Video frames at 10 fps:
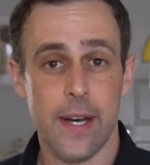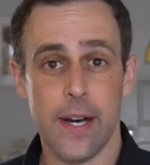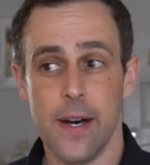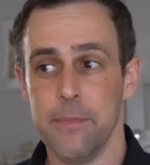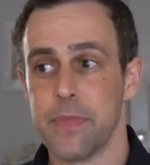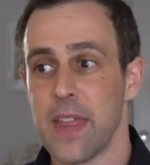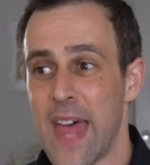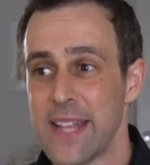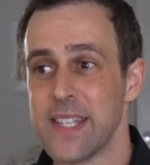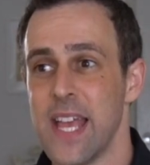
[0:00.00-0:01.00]
um,
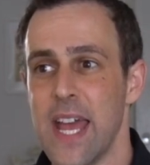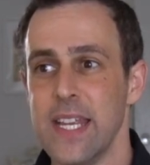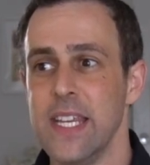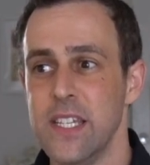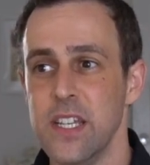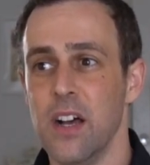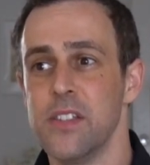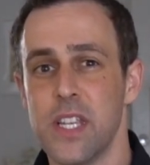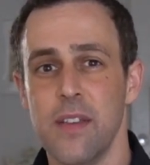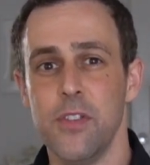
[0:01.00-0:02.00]
that said, he
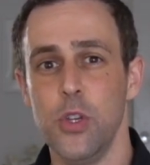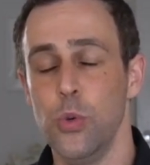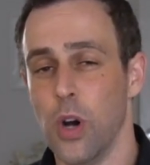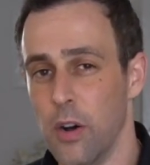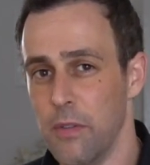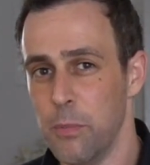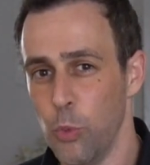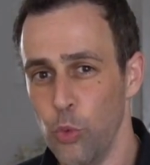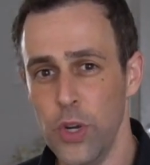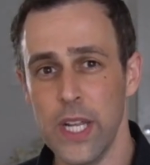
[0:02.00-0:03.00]
does give you a
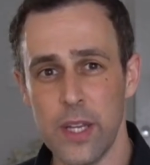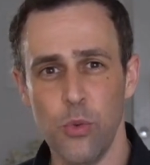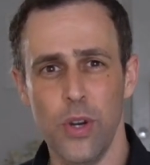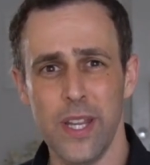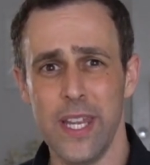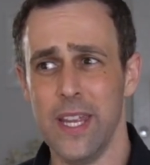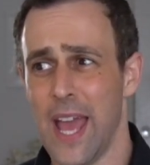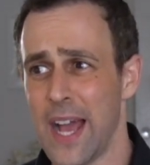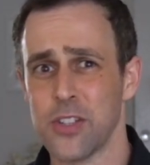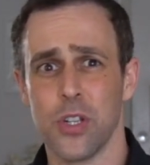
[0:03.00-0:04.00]
really,
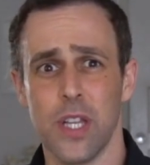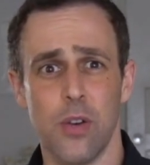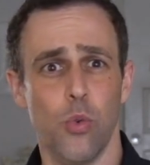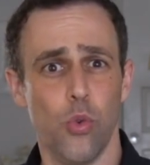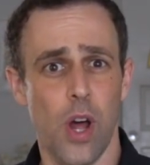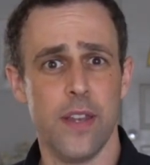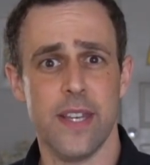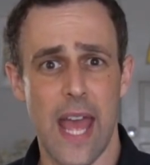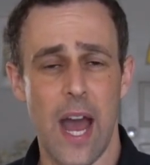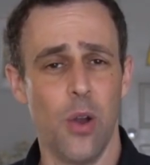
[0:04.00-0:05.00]
really excellent
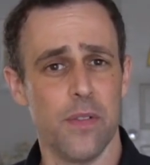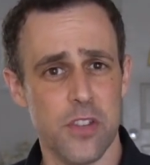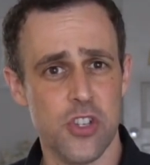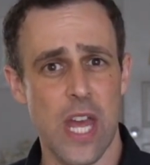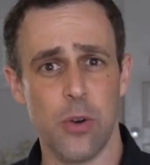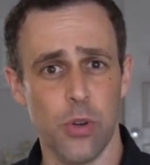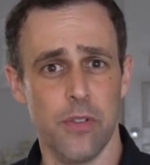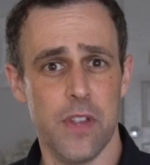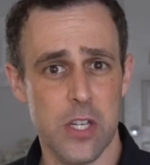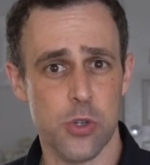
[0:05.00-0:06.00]
rundown of the
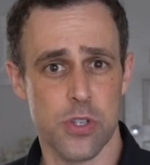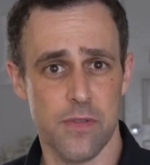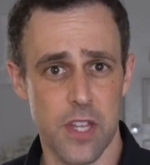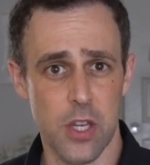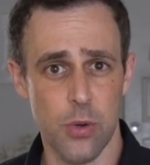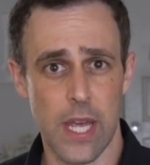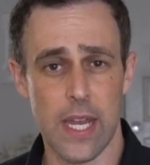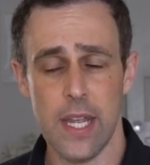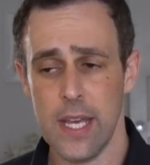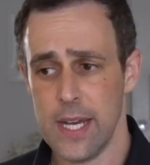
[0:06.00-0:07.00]
general features of the
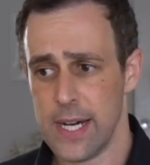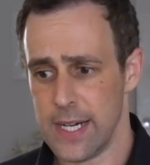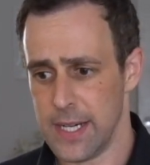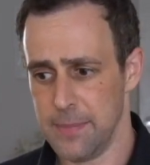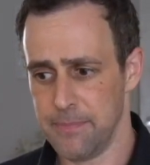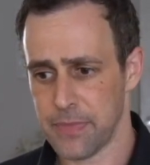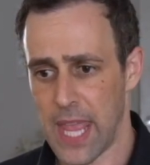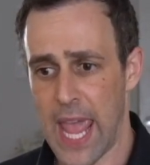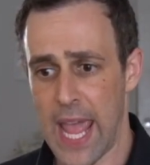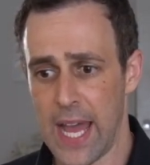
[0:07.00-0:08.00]
unit. Um,
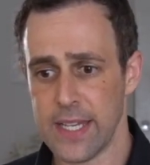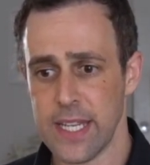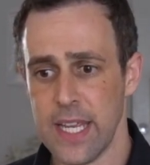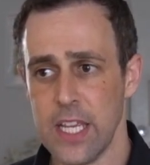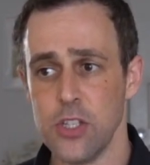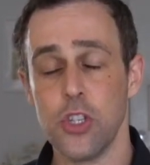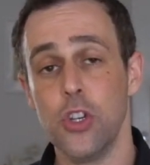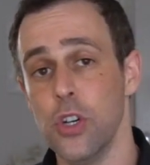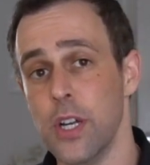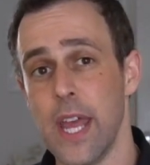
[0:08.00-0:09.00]
and he's
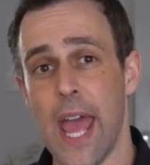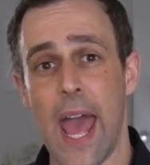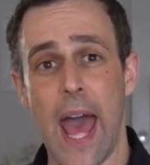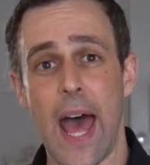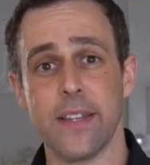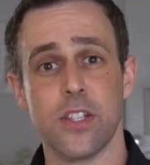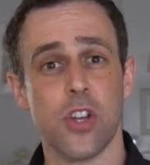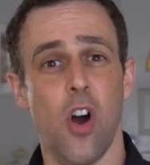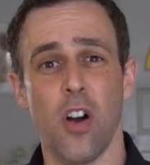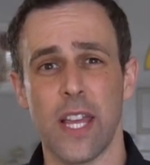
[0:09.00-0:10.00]
good at
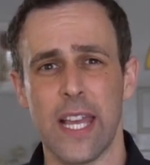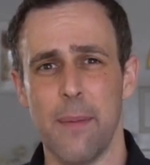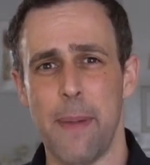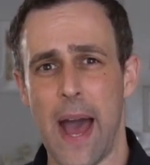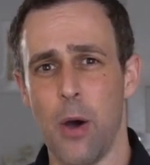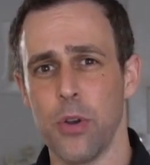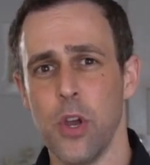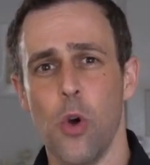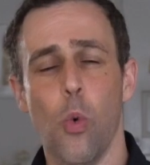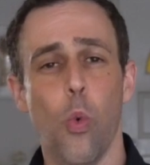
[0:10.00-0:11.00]
talking
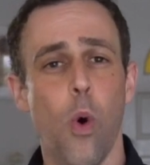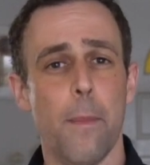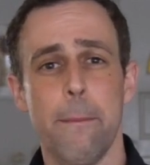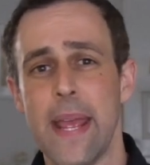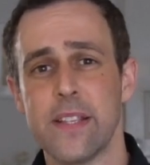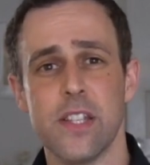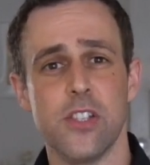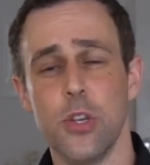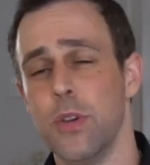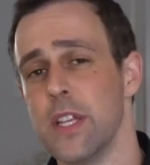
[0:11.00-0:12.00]
about what makes
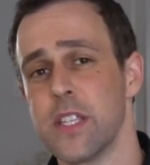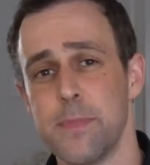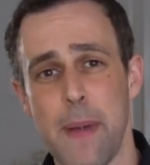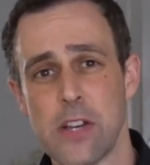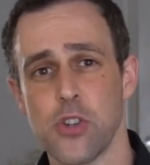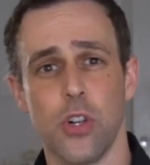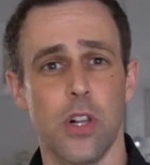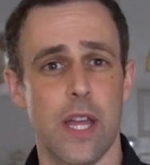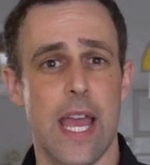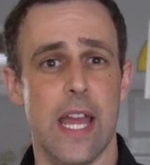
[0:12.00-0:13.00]
this unit
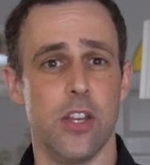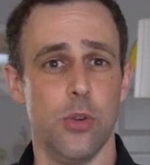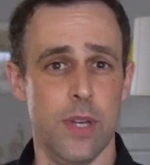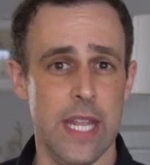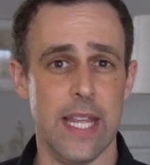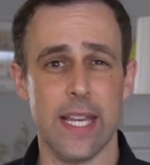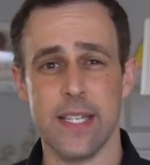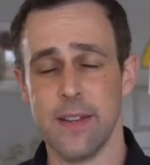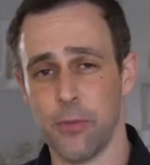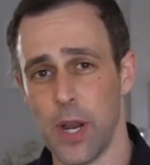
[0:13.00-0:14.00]
special and unique
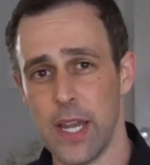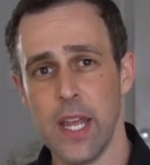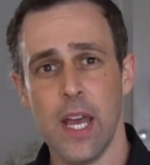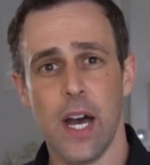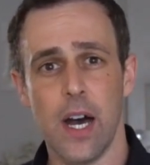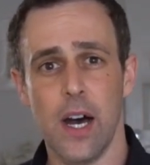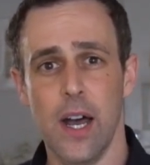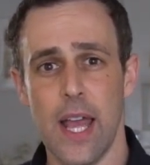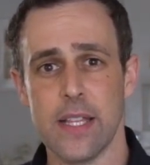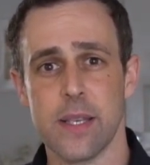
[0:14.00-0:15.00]
and different
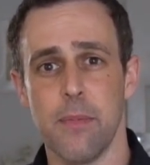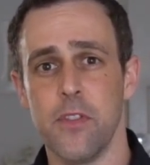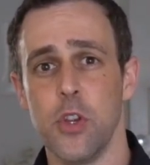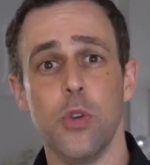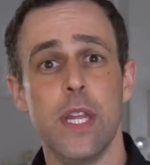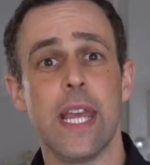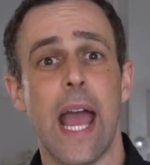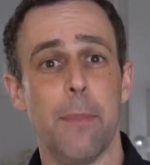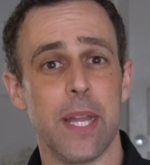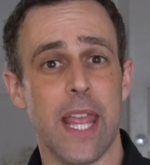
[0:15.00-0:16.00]
uh, and some of the unique
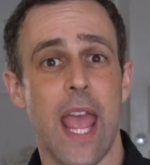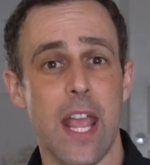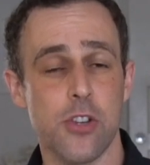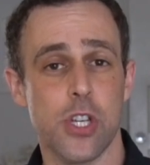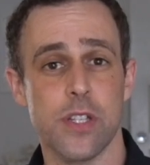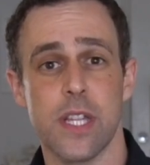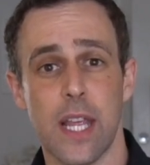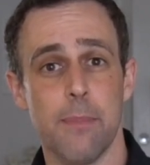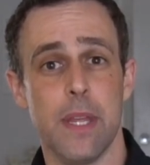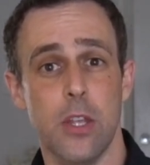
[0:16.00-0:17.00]
applications that
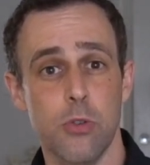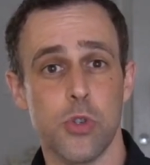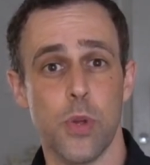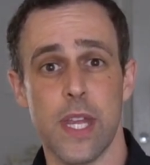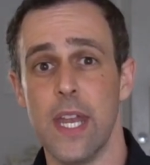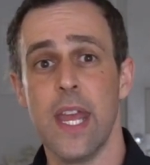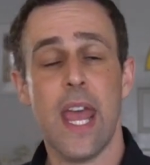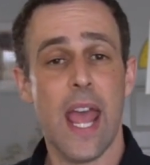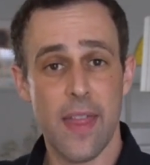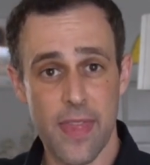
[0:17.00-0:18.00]
can be used with it.
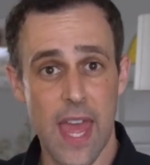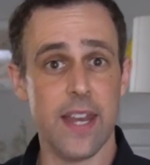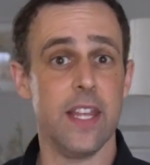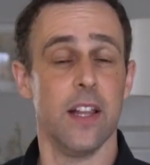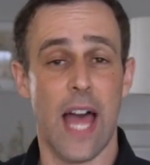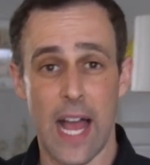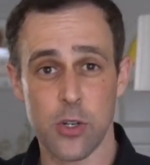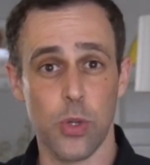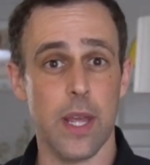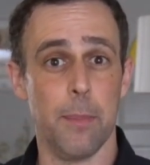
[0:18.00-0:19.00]
And then he'll
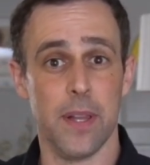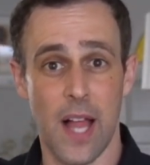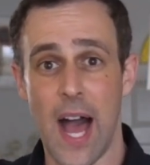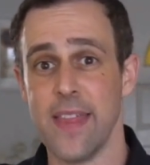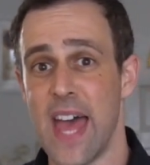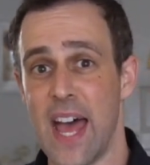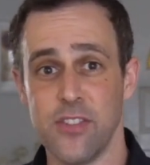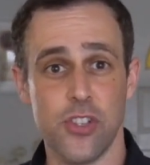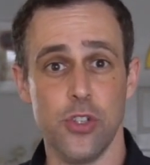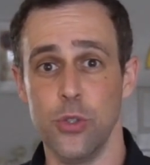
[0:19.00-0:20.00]
actually apply
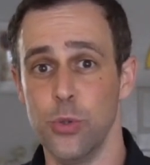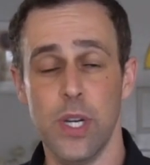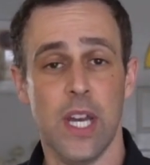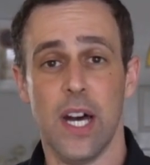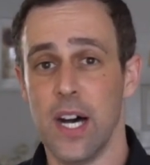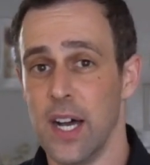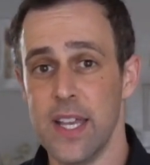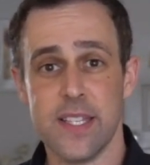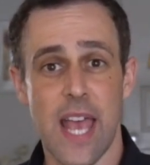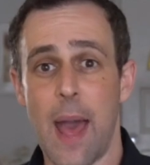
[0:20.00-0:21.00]
that to uh,
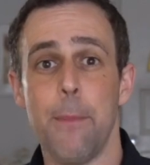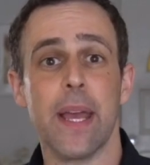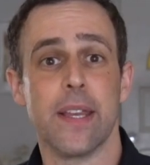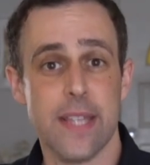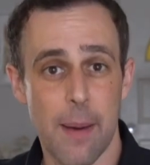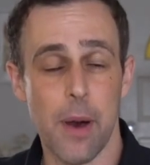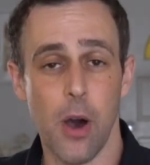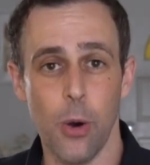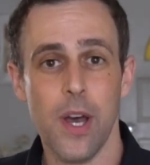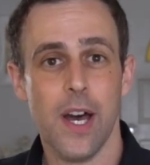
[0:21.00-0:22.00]
his epic
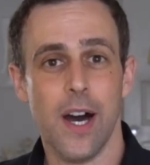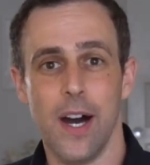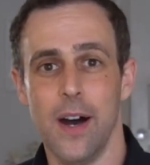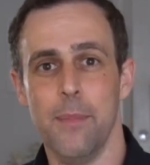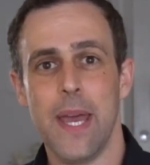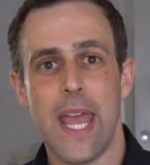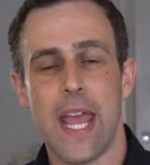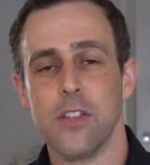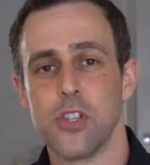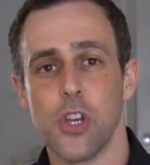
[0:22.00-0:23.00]
demo. Um,
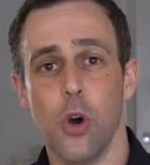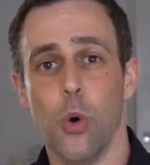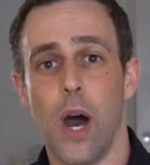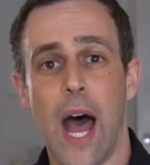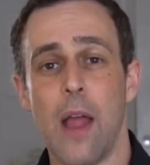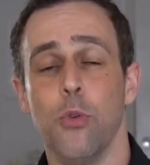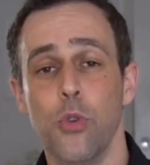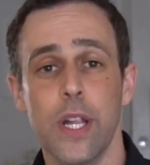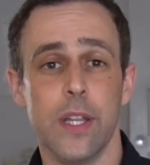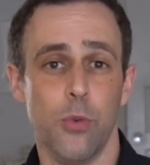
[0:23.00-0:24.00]
and so I
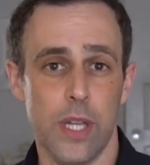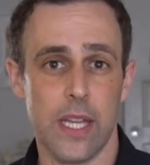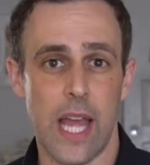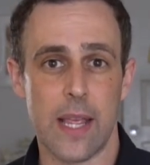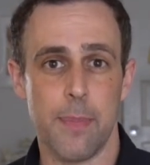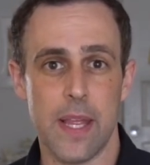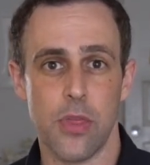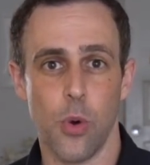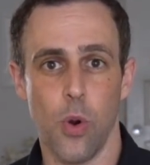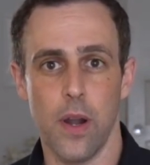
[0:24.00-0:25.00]
really, really like
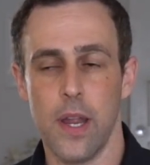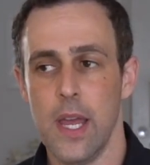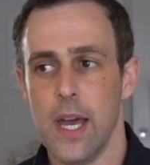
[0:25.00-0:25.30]
Pete Thorn.